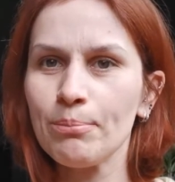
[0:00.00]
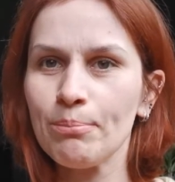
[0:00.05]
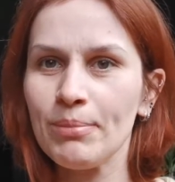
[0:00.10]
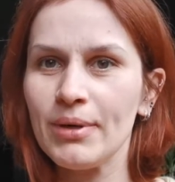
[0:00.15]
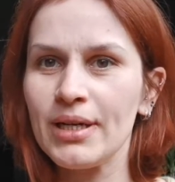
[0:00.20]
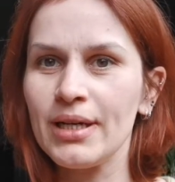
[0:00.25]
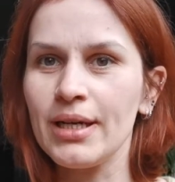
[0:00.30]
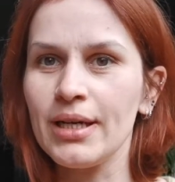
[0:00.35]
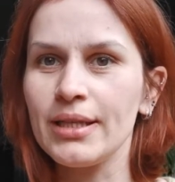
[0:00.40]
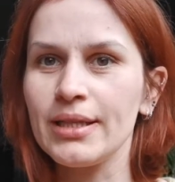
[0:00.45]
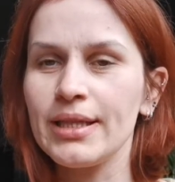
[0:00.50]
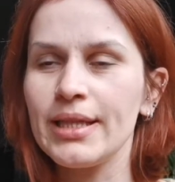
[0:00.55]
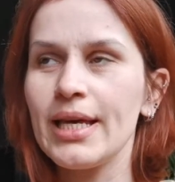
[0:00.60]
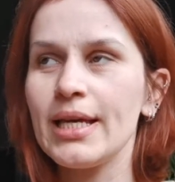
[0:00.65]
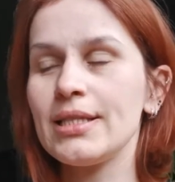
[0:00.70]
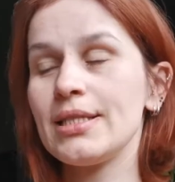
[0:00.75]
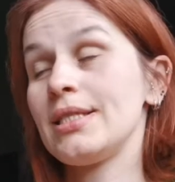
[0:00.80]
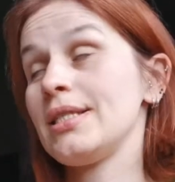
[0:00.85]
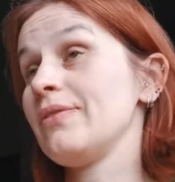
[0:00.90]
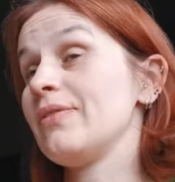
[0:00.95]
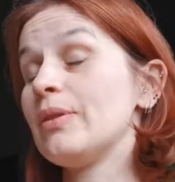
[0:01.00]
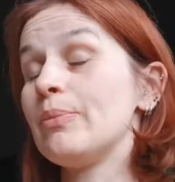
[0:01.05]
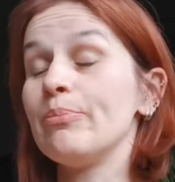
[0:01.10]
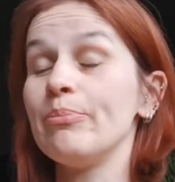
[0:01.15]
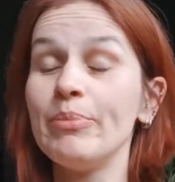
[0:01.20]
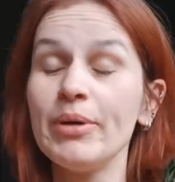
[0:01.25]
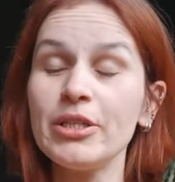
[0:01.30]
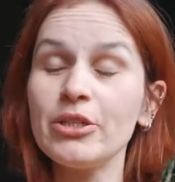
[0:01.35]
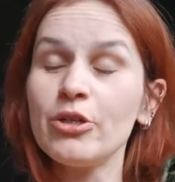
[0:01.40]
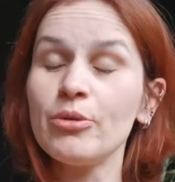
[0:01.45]
but that's even
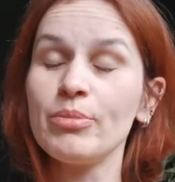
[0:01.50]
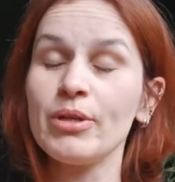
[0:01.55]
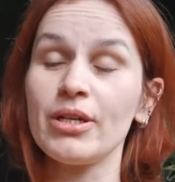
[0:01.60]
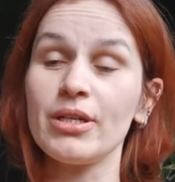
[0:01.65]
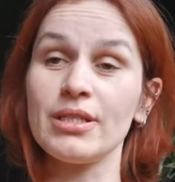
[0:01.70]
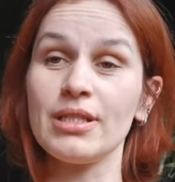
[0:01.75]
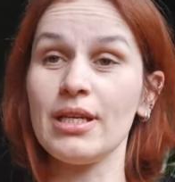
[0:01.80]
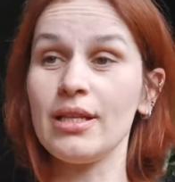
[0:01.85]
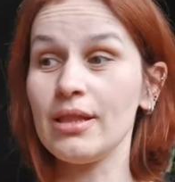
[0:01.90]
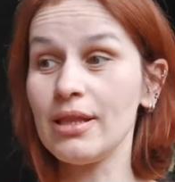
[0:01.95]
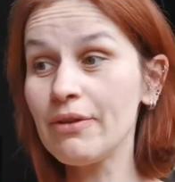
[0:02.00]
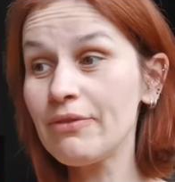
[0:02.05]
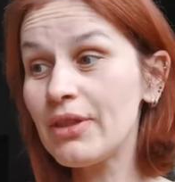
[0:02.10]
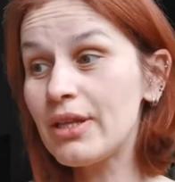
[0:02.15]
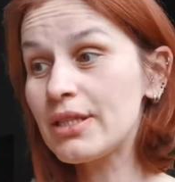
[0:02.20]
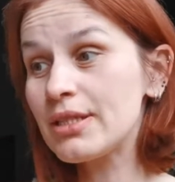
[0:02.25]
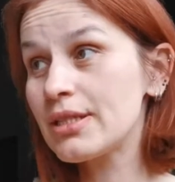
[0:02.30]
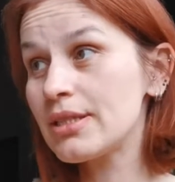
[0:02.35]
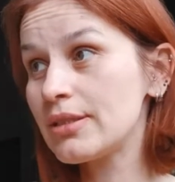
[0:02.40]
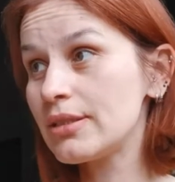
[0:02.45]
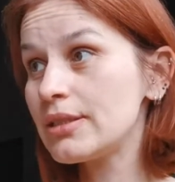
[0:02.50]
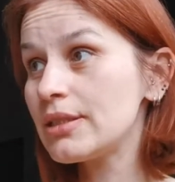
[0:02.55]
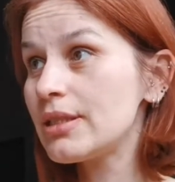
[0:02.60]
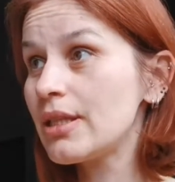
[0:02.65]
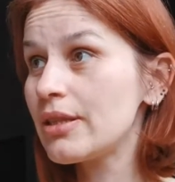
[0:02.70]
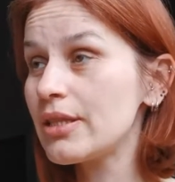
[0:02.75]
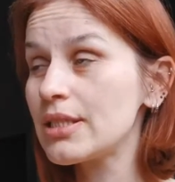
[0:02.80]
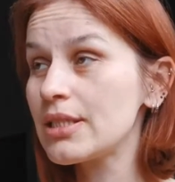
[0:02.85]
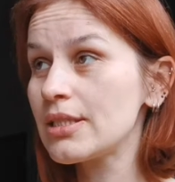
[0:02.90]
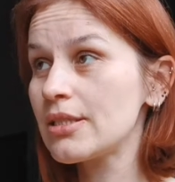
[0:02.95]
better because I love
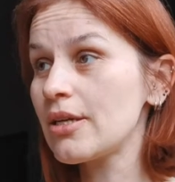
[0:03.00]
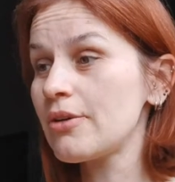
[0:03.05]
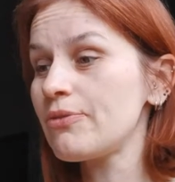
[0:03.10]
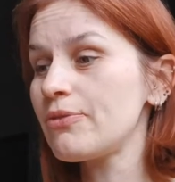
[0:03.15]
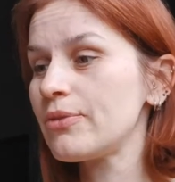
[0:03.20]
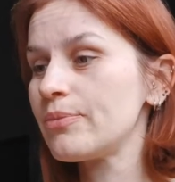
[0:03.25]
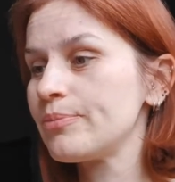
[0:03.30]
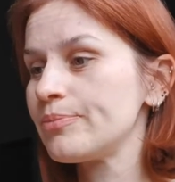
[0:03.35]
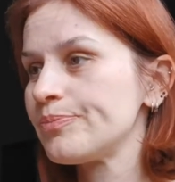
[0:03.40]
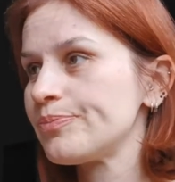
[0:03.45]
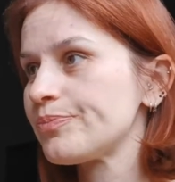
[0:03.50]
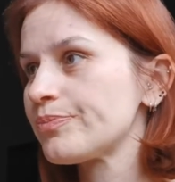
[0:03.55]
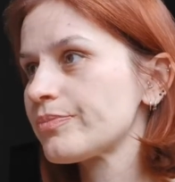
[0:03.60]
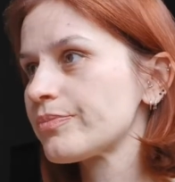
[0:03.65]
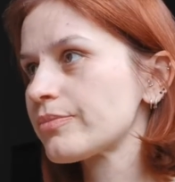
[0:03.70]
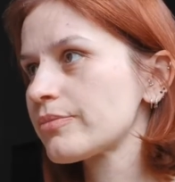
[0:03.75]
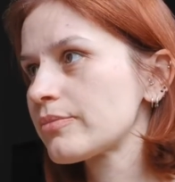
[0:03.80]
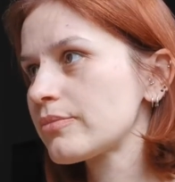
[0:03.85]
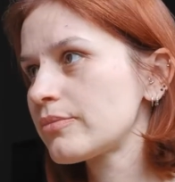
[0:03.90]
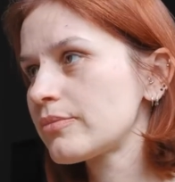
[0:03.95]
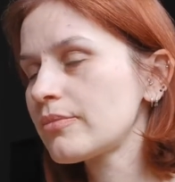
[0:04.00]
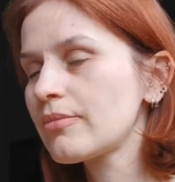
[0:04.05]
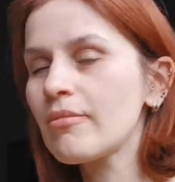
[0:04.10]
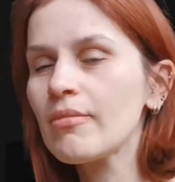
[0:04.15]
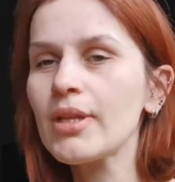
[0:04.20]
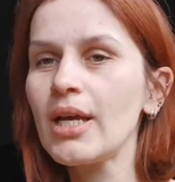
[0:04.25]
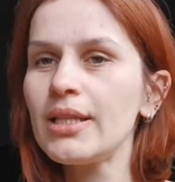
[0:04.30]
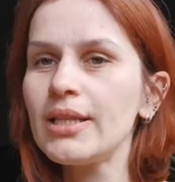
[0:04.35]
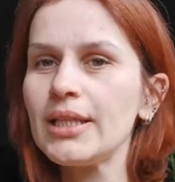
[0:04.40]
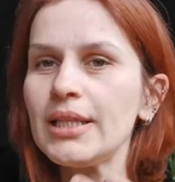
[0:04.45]
this stuff
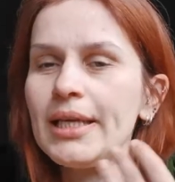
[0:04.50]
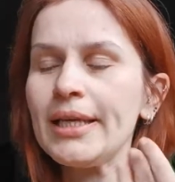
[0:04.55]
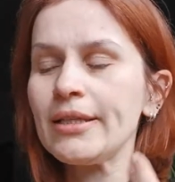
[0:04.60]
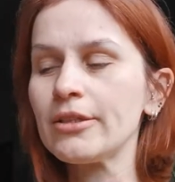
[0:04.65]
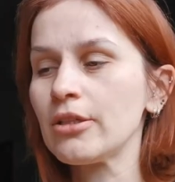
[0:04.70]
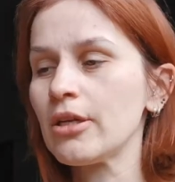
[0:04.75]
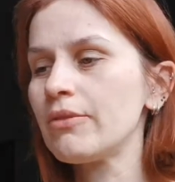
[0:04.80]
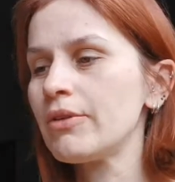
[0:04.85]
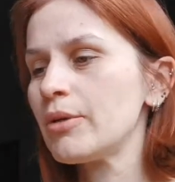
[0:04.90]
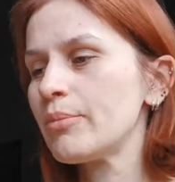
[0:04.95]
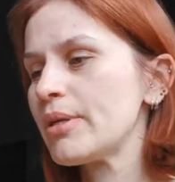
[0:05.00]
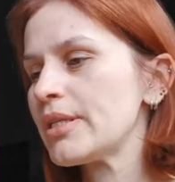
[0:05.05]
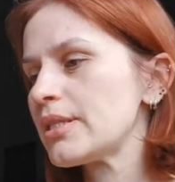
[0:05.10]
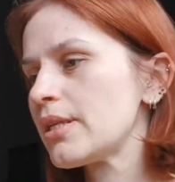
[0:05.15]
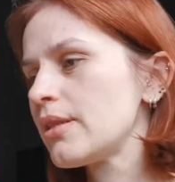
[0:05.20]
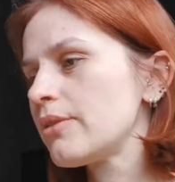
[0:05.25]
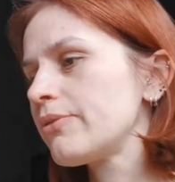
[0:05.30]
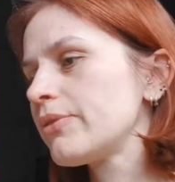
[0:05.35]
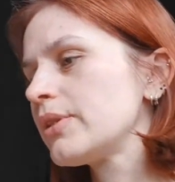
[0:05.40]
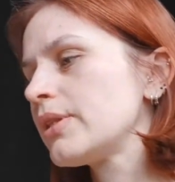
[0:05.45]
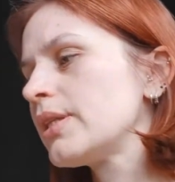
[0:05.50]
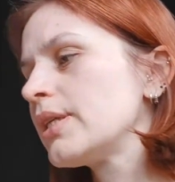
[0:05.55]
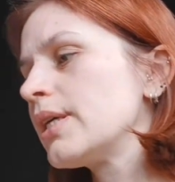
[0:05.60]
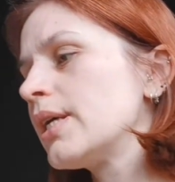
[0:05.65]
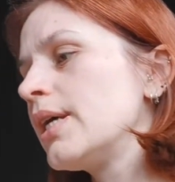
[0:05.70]
that I can cover myself in.